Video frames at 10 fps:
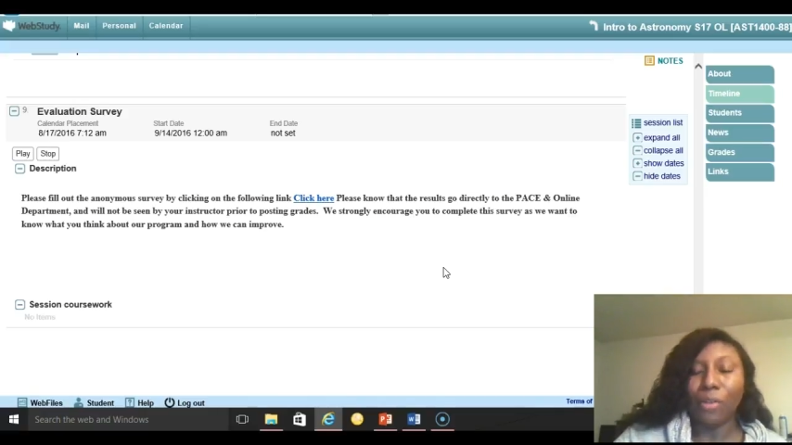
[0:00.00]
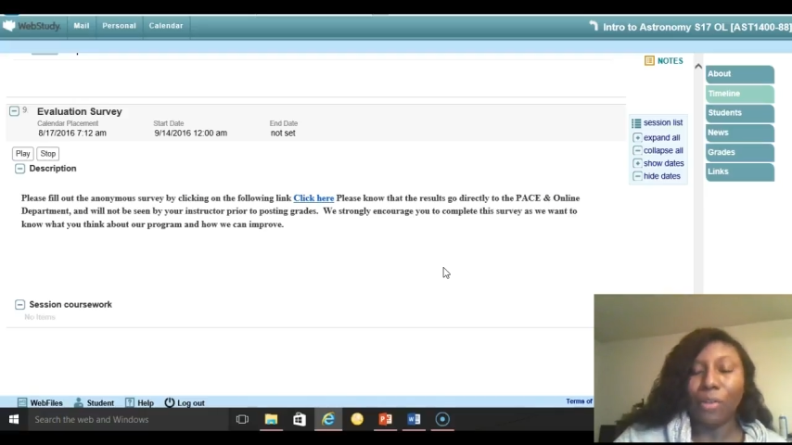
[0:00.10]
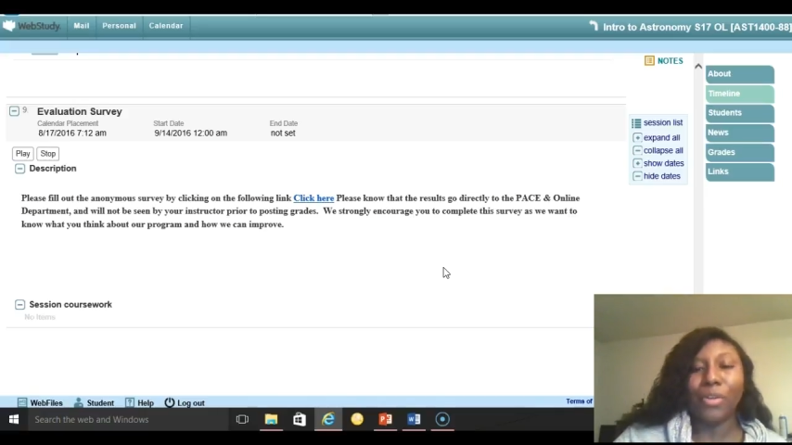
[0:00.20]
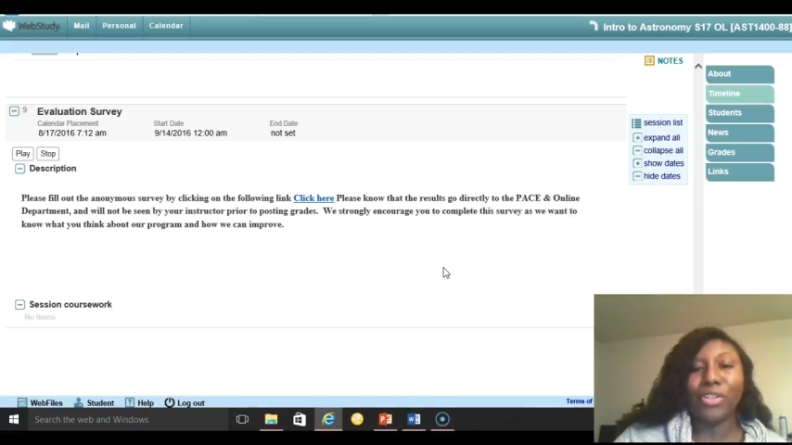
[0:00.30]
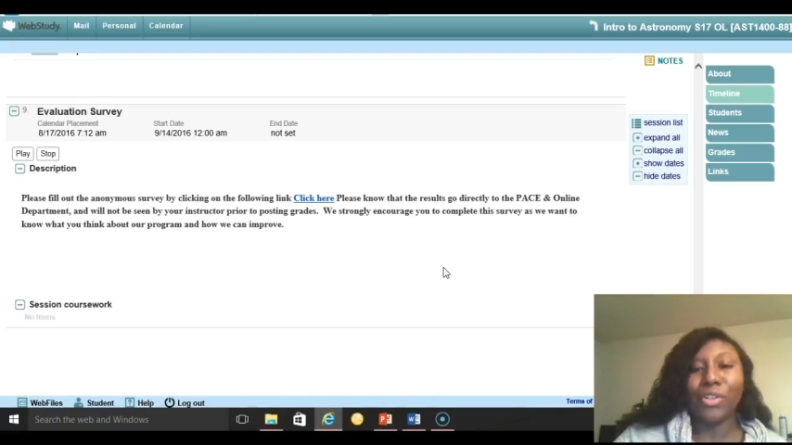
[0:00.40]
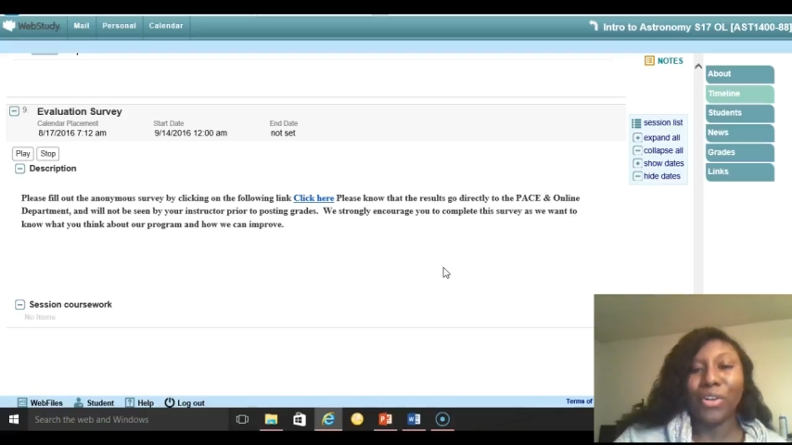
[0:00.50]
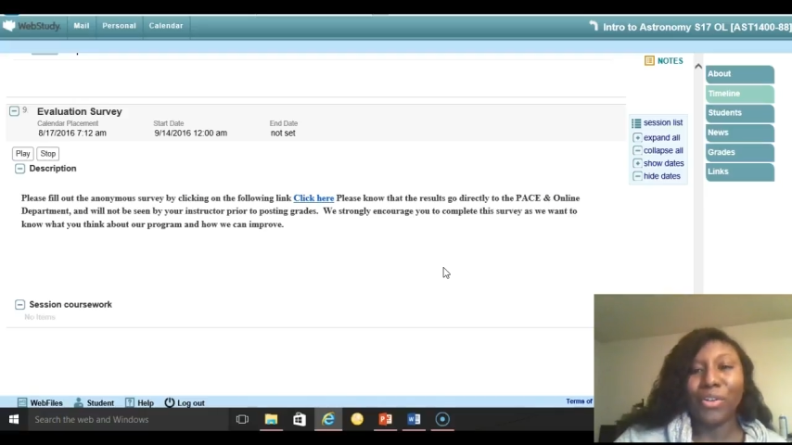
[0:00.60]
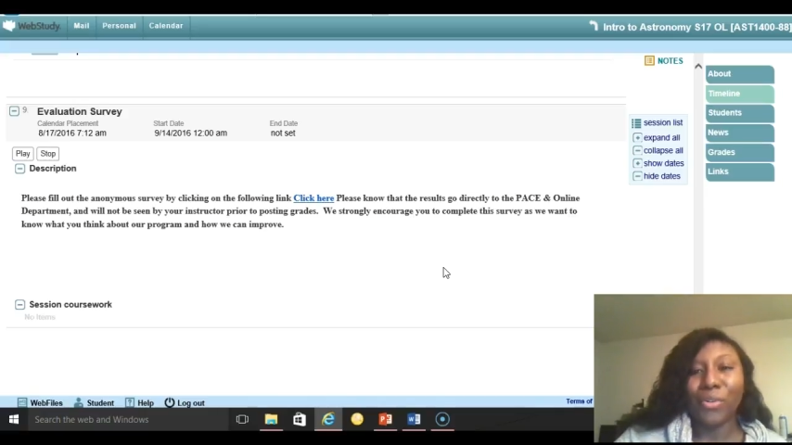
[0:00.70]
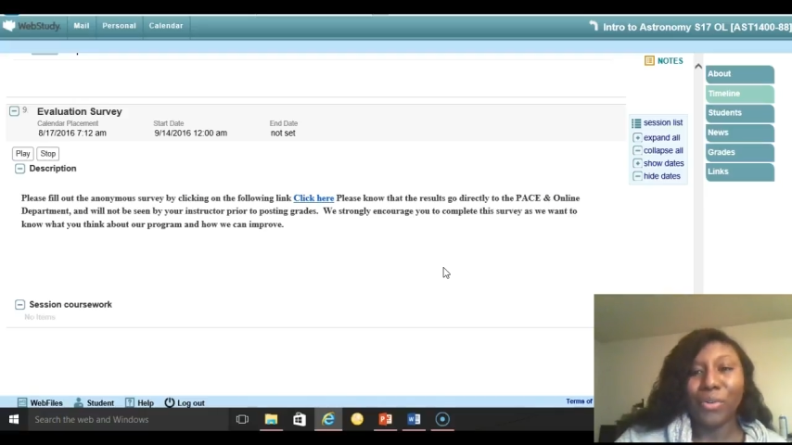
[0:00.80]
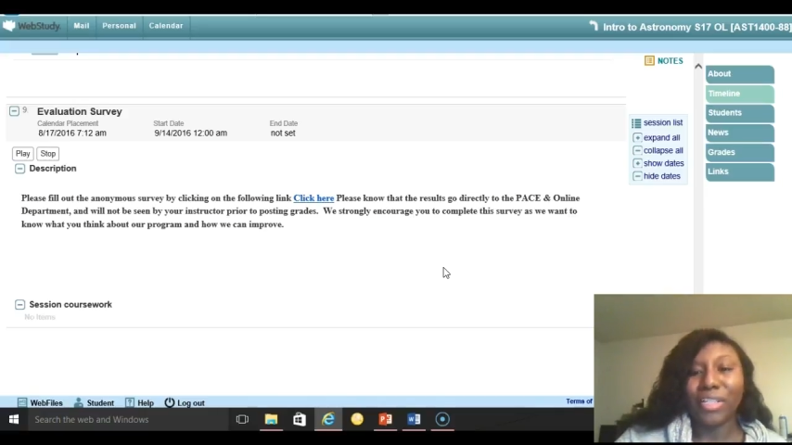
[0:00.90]
I hope you
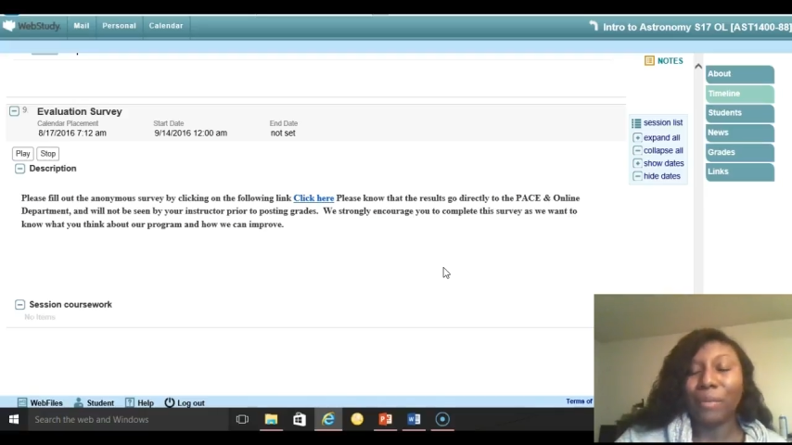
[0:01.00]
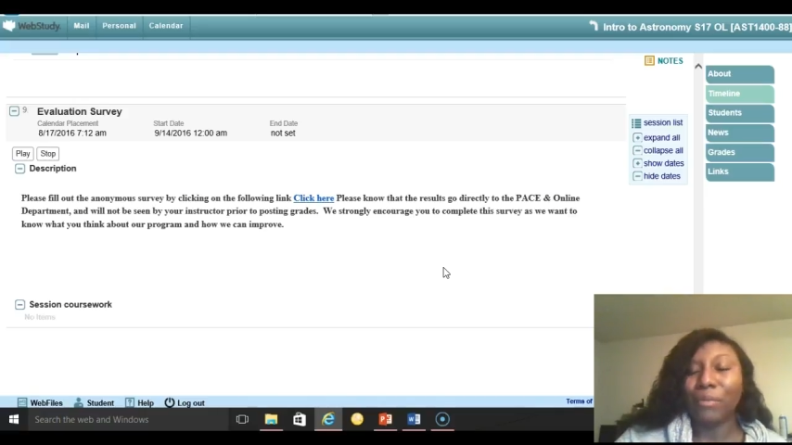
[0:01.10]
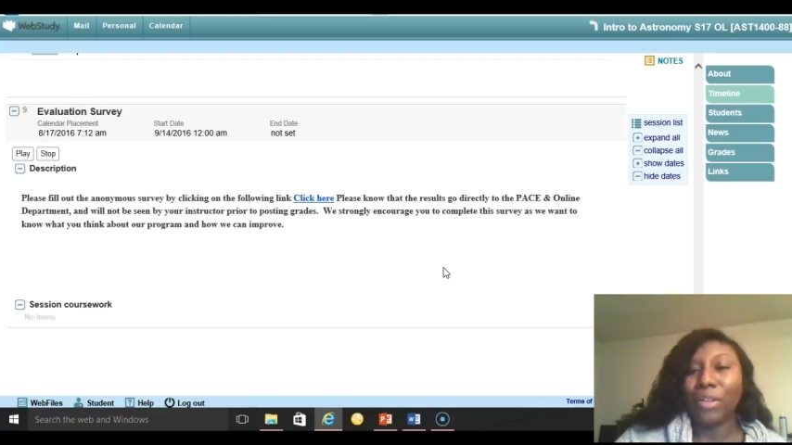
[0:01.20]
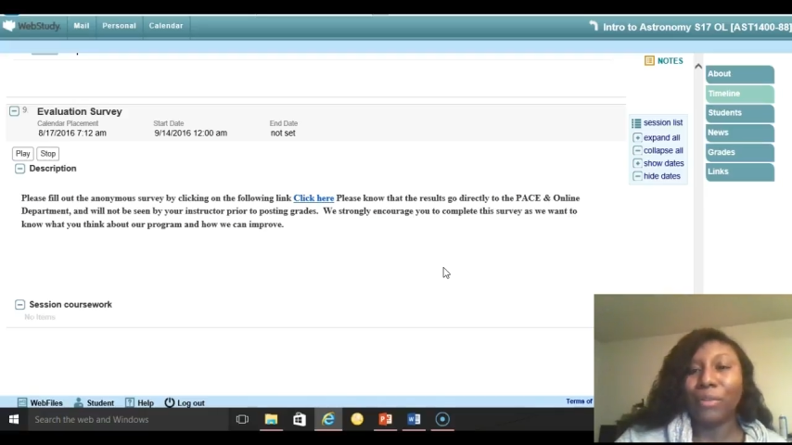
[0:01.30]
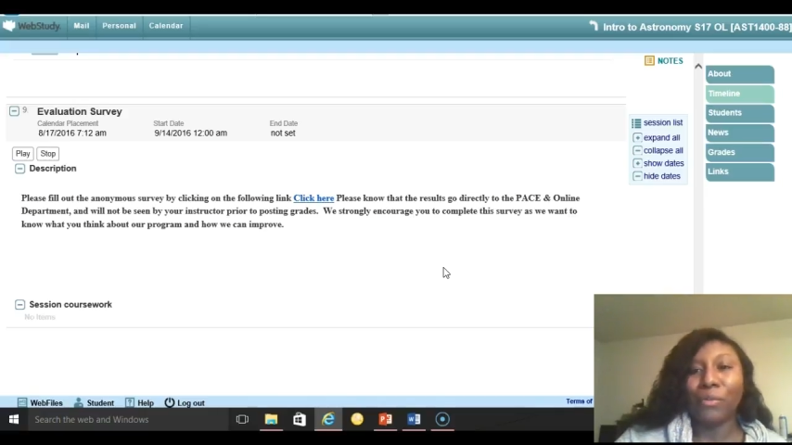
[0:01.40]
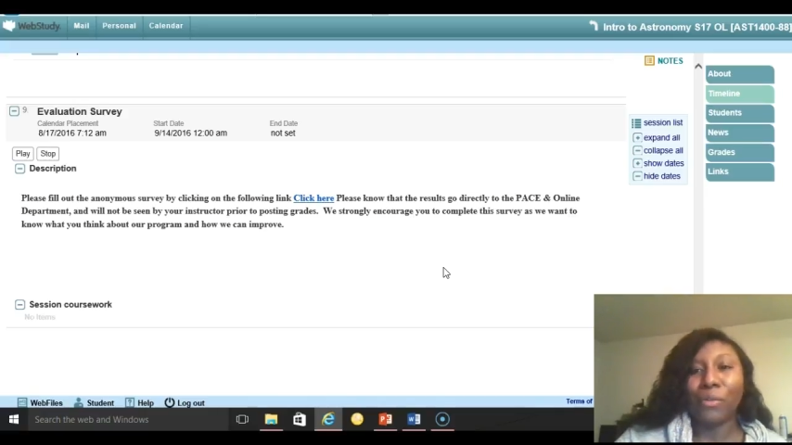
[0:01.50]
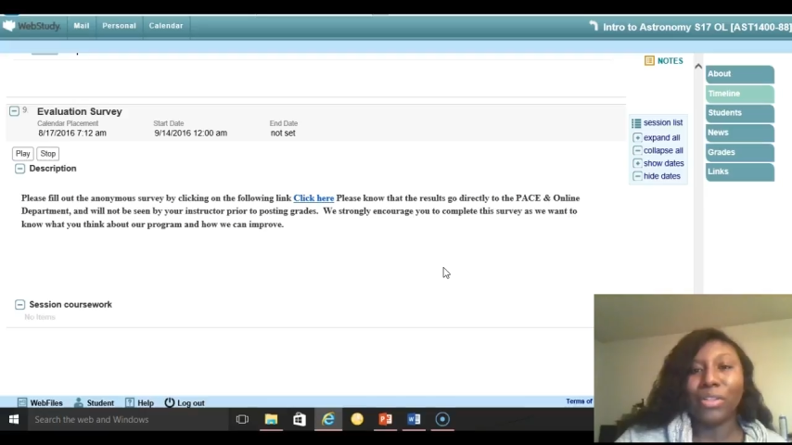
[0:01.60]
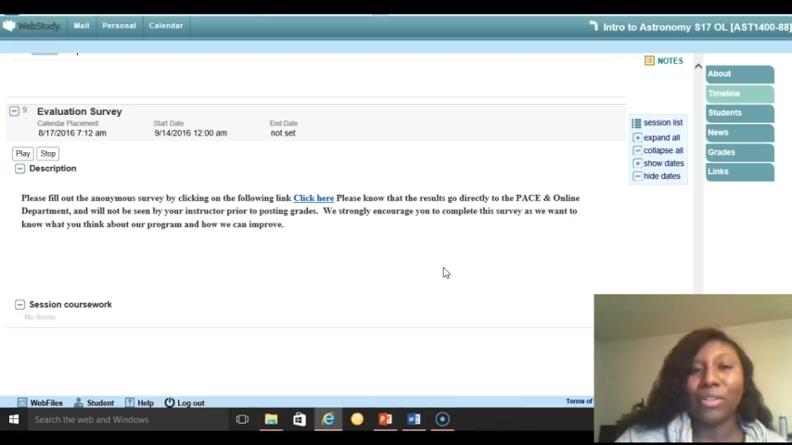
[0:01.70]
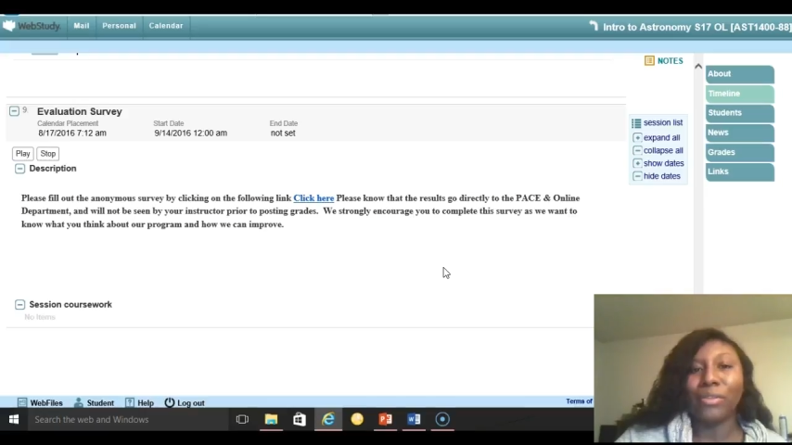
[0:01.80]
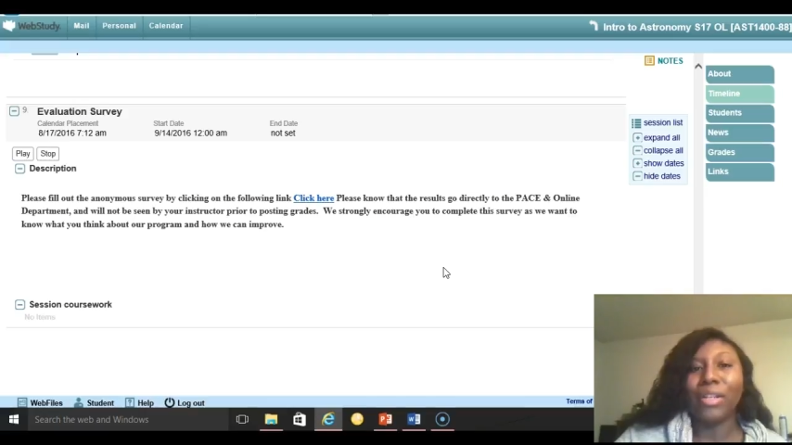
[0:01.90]
enjoyed the course, and I'm looking
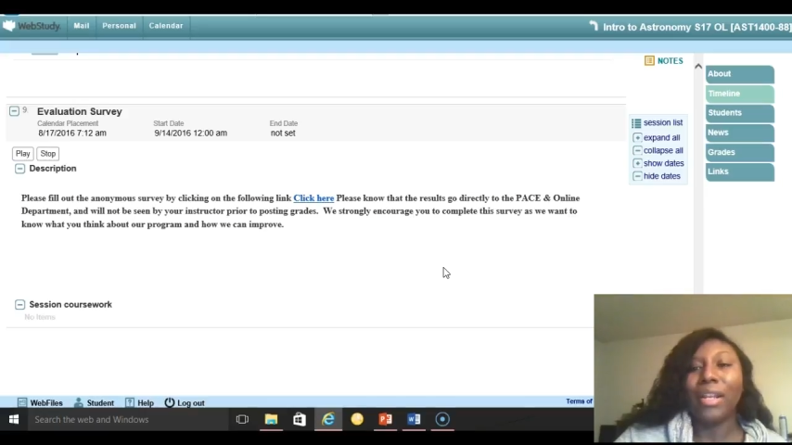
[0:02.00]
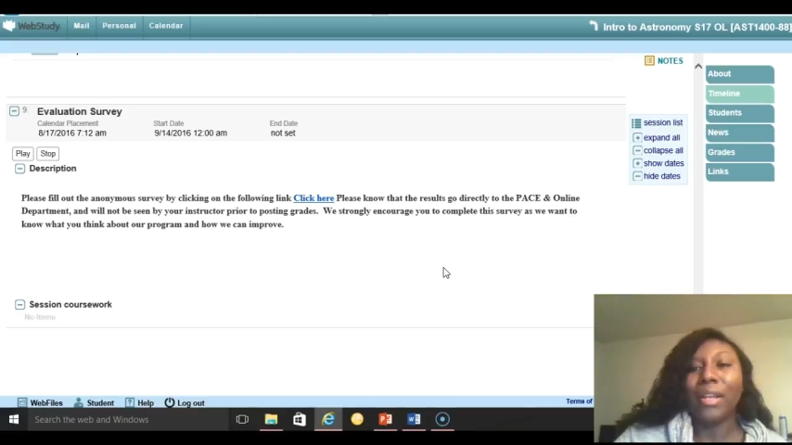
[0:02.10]
forward to